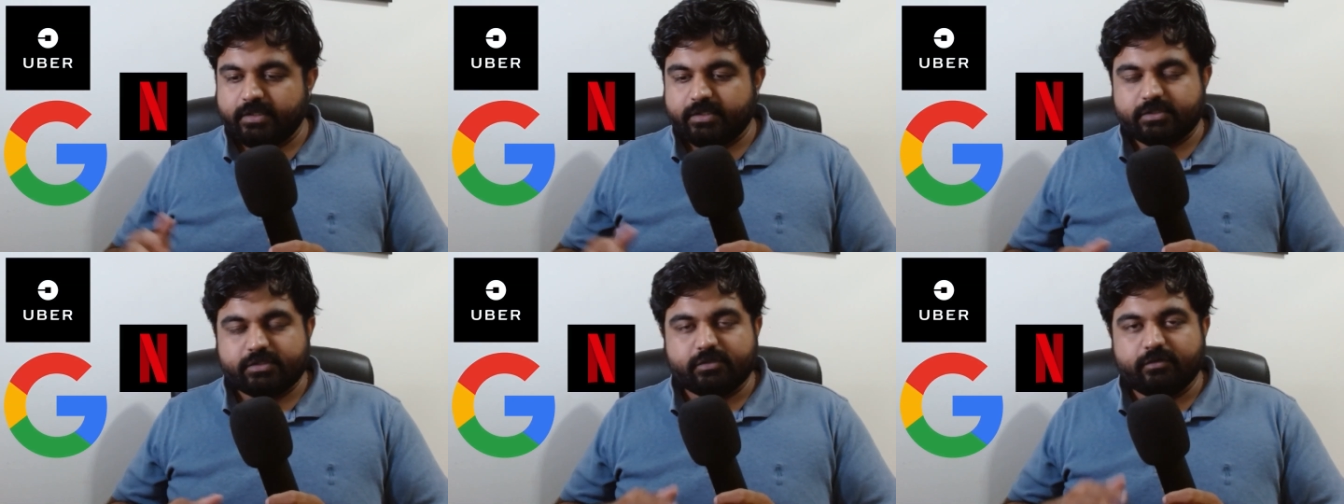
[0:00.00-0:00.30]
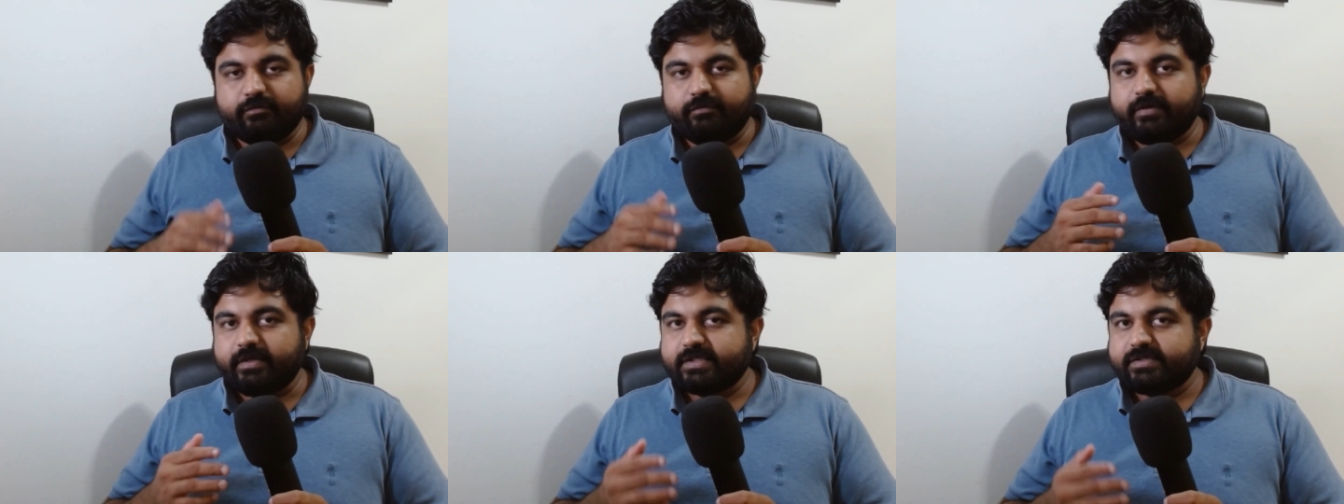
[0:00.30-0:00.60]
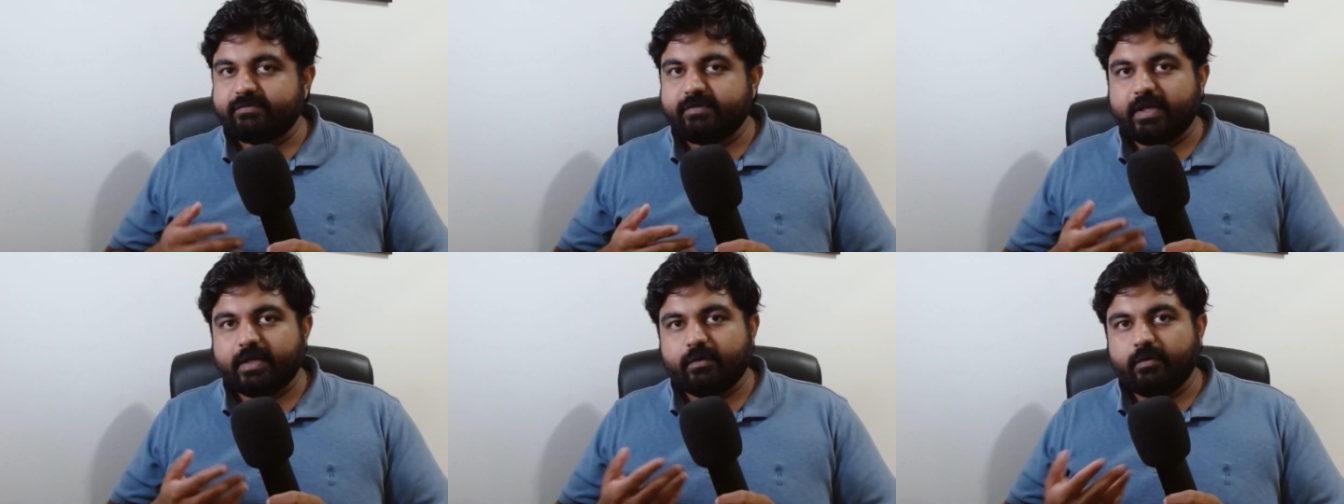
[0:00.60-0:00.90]
So
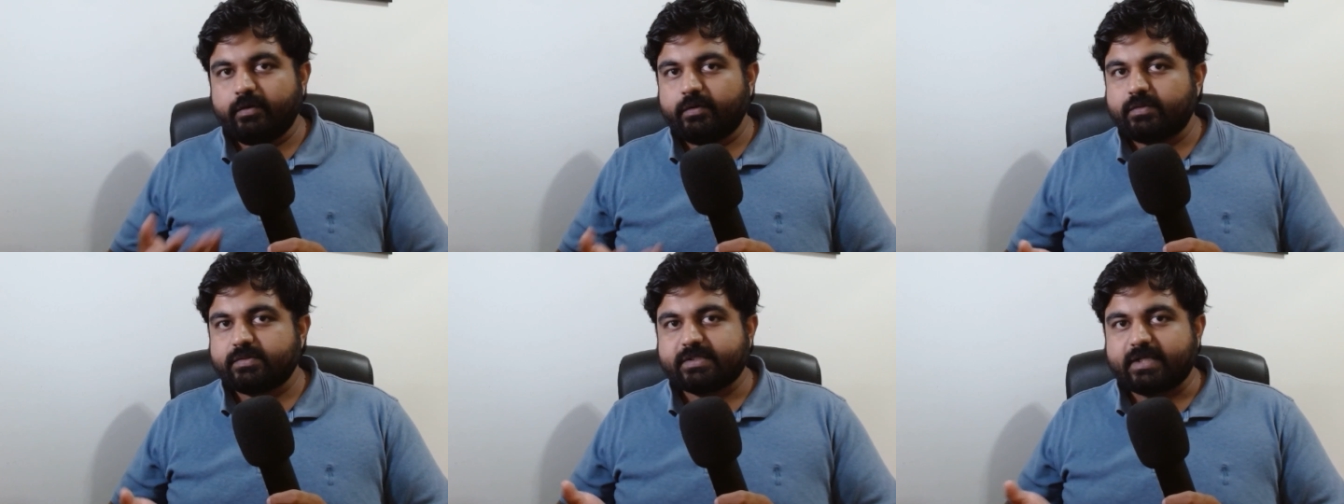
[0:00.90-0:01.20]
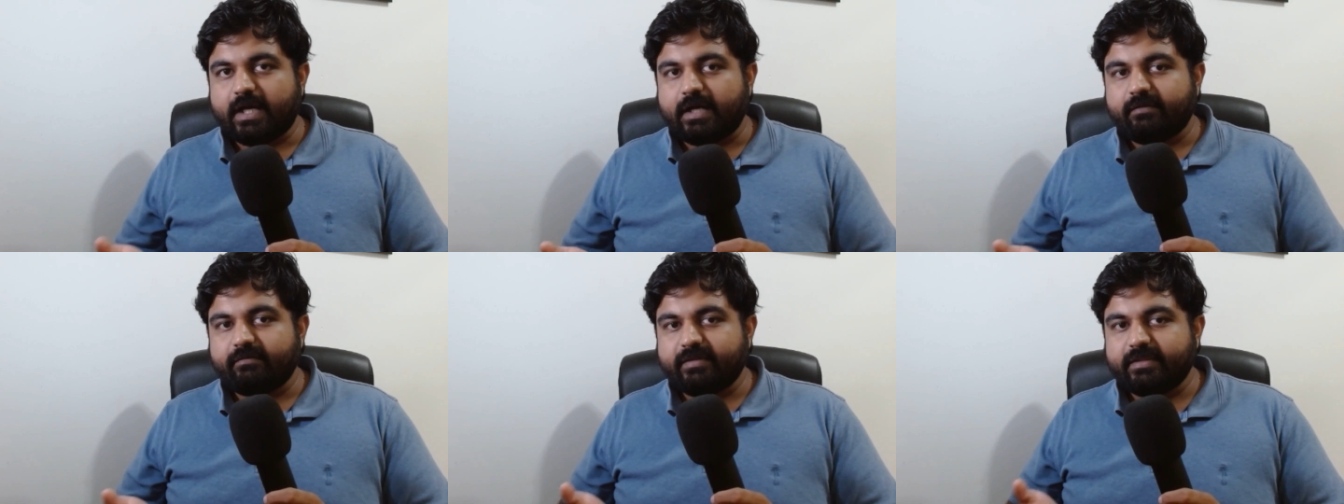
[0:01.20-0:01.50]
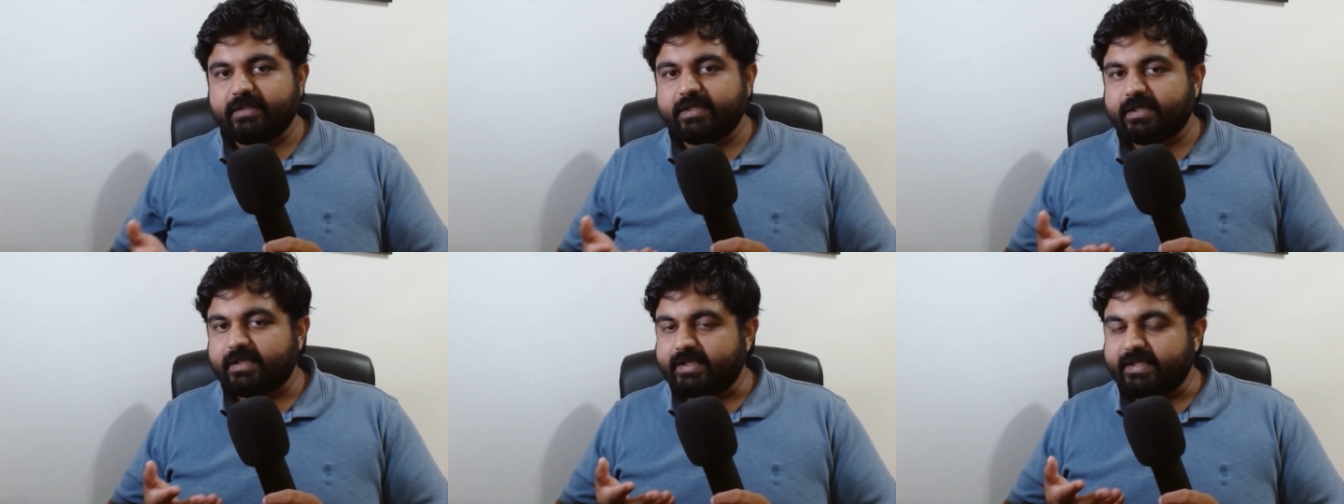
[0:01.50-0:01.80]
first we are going to start
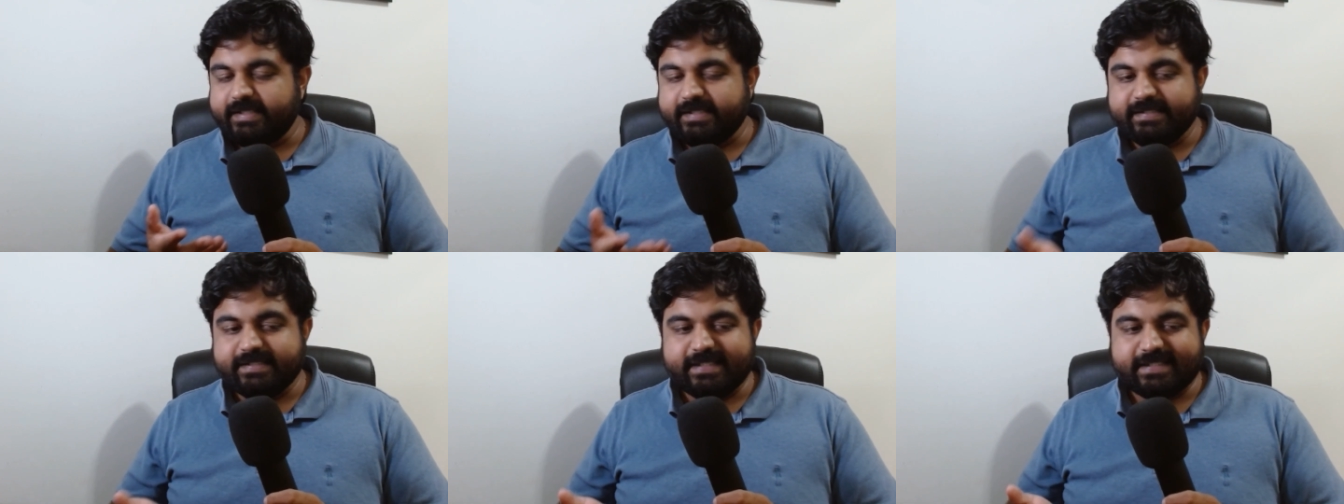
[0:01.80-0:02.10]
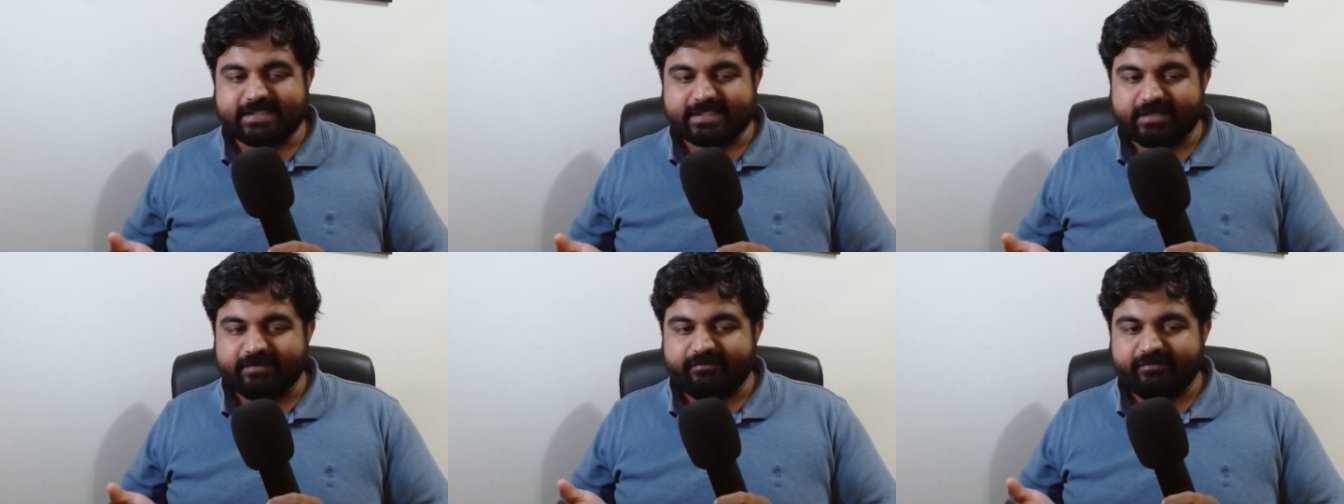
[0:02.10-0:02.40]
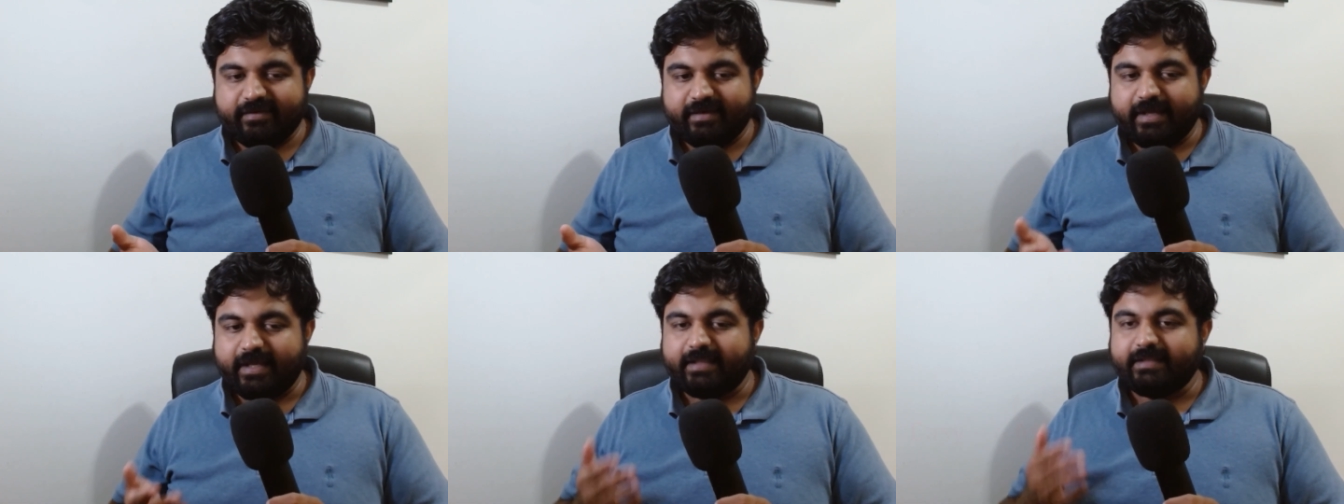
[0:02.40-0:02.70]
with the easy
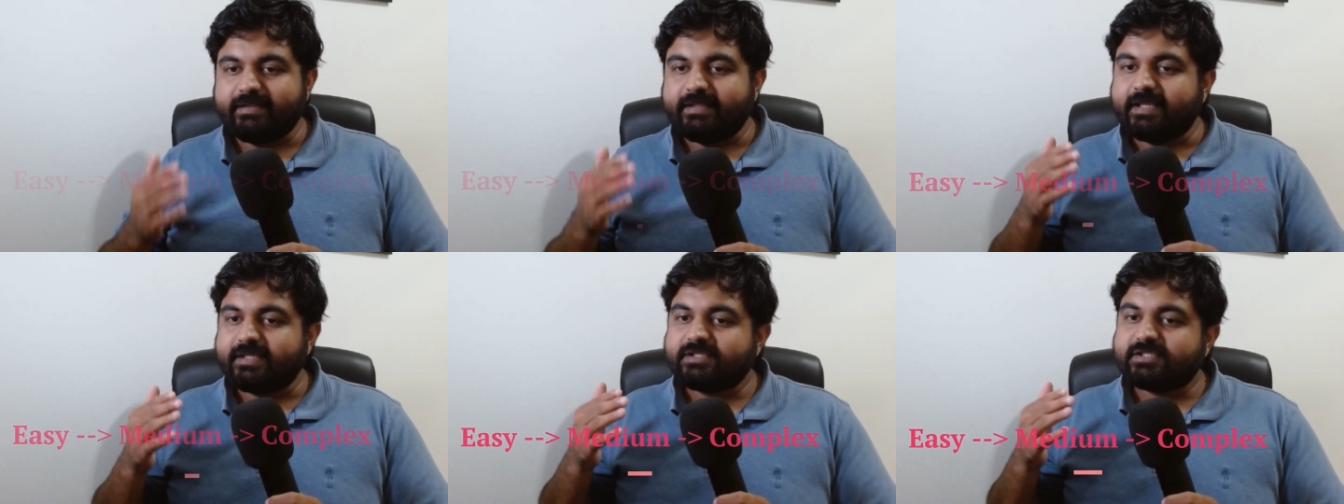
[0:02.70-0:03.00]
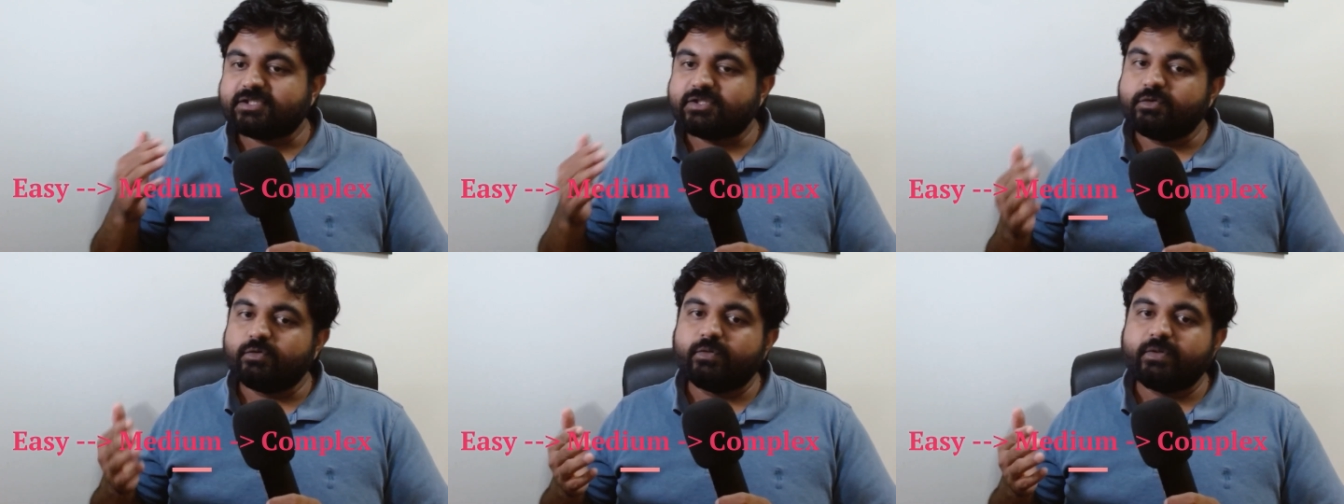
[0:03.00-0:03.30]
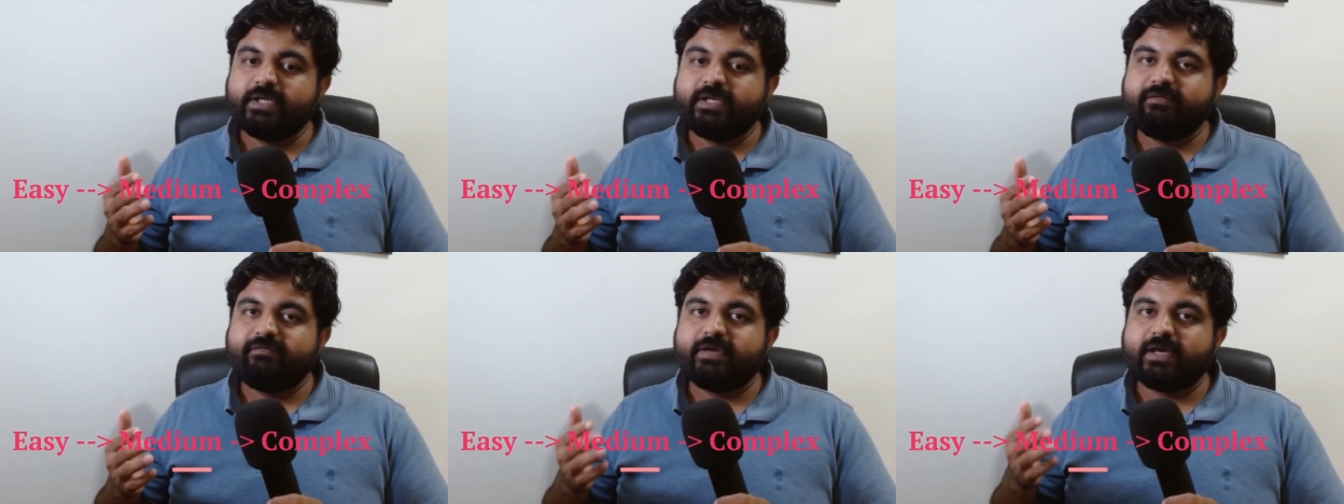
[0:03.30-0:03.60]
stuff, and then
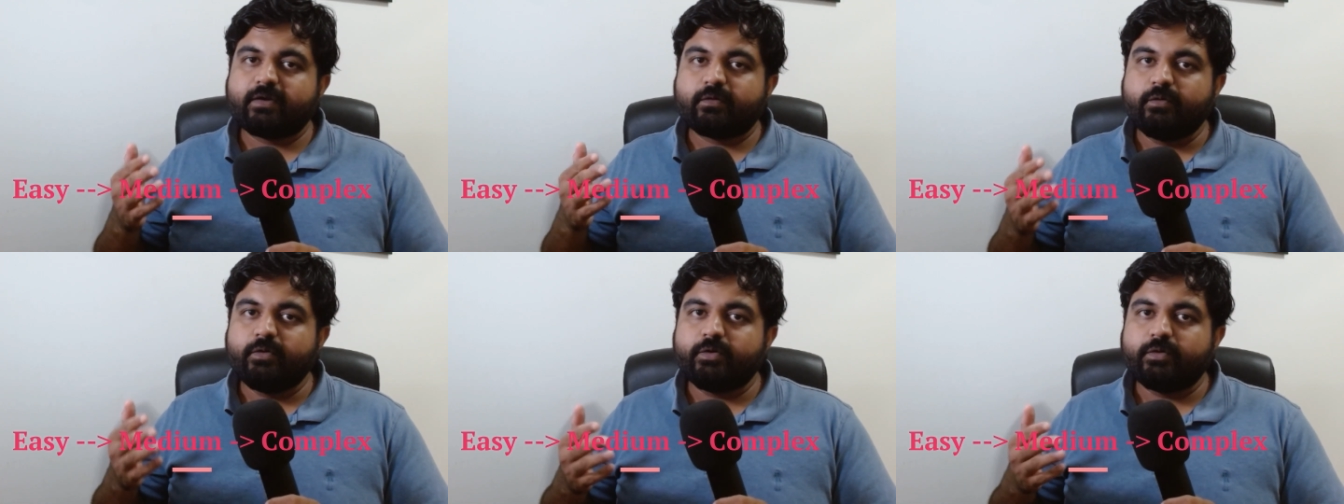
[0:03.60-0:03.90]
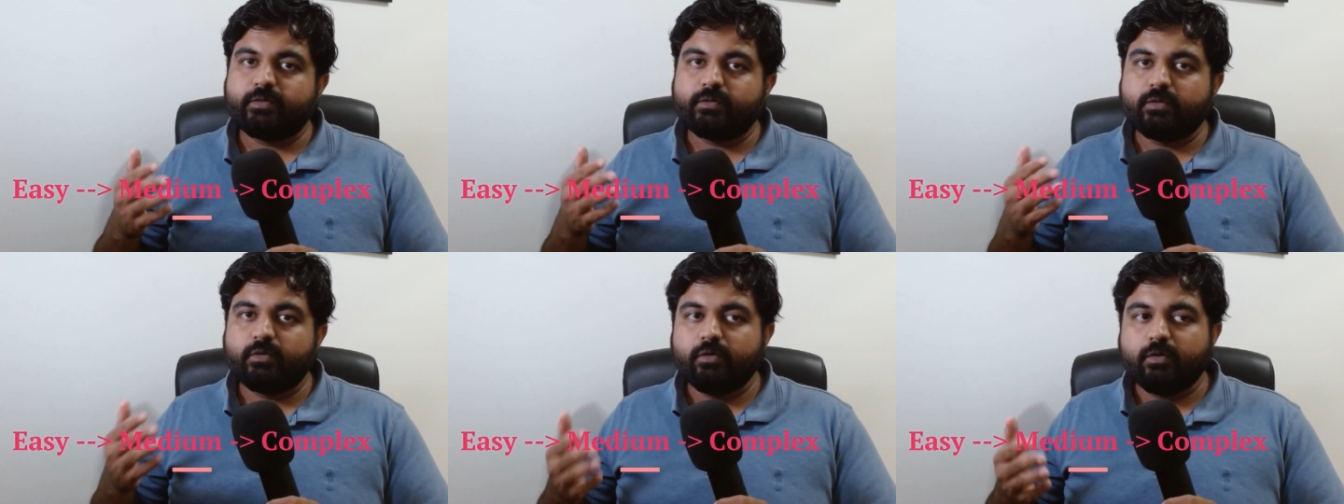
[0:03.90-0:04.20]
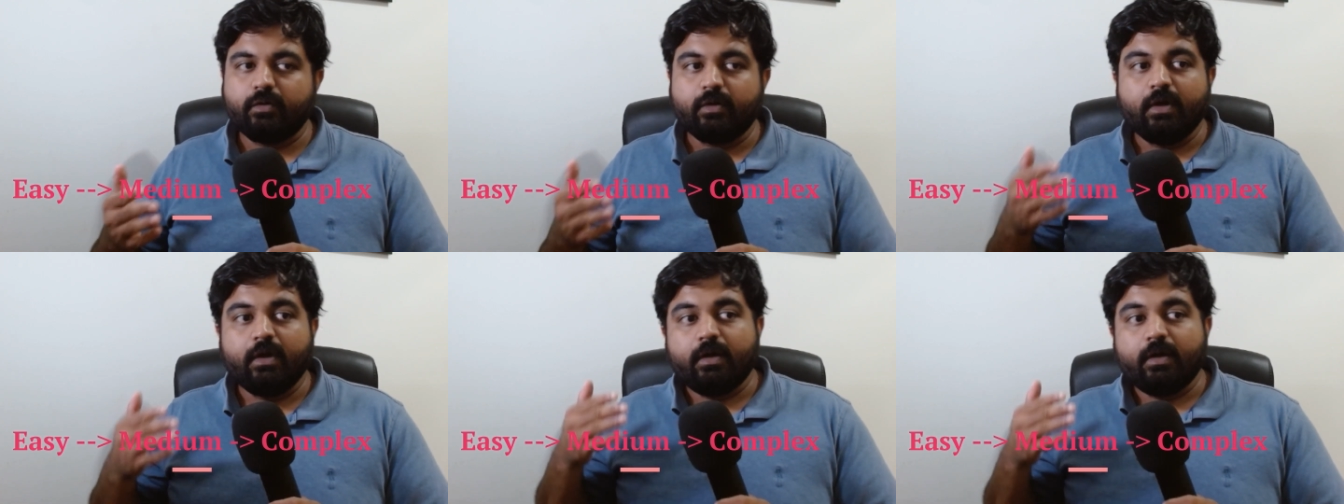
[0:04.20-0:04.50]
slowly we are going to go